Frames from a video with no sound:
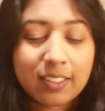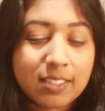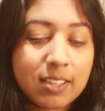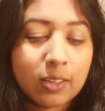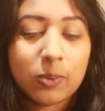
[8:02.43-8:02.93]

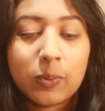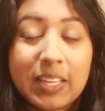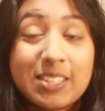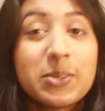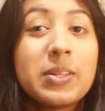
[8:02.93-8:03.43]
So
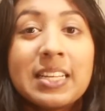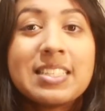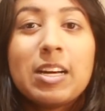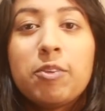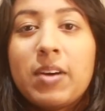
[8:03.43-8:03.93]
he's doing that
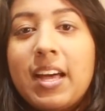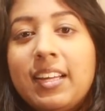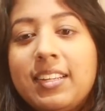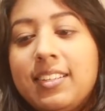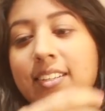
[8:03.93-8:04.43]
stuff,
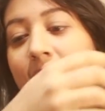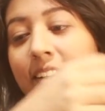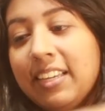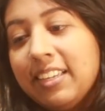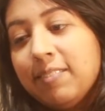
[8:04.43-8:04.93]
and
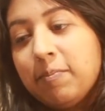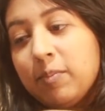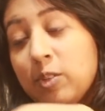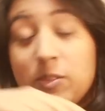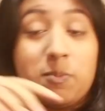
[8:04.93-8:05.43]
I
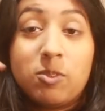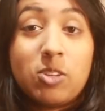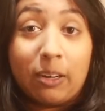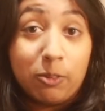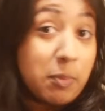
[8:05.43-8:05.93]
just
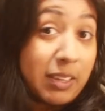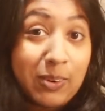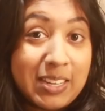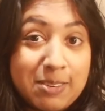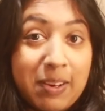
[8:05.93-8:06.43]
channeled my
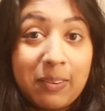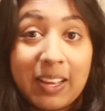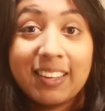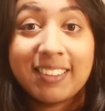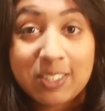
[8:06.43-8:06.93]
creative
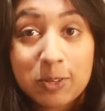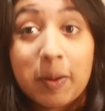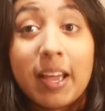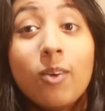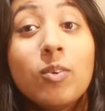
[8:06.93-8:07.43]
outlet into
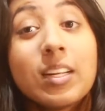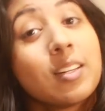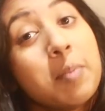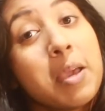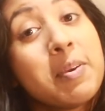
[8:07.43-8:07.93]
my own little
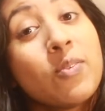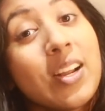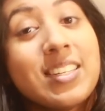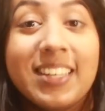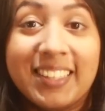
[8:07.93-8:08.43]
baby
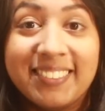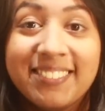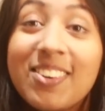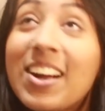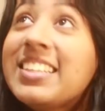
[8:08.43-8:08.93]
right here.
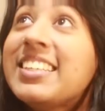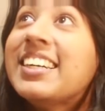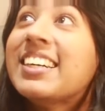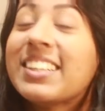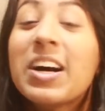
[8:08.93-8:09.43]
Right
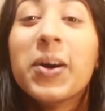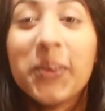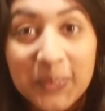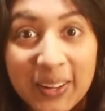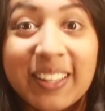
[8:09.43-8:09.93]
here.
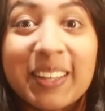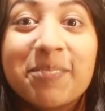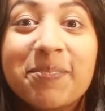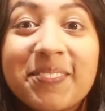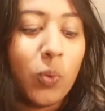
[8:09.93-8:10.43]
Oh, welcome.
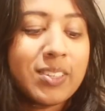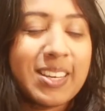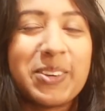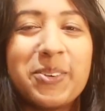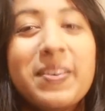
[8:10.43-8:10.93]
What are
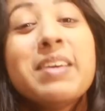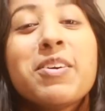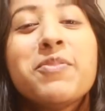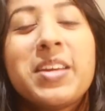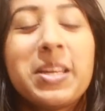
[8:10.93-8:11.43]
your
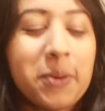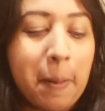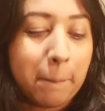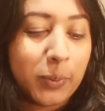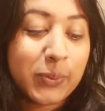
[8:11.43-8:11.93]
favourite video
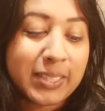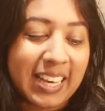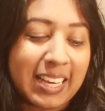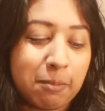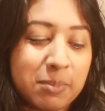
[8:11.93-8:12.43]
and board
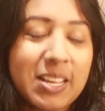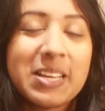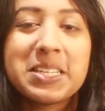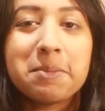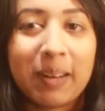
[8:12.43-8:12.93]
games
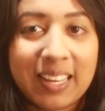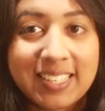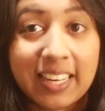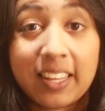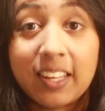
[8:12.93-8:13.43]
to play
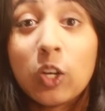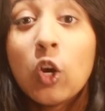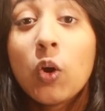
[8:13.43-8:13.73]
together?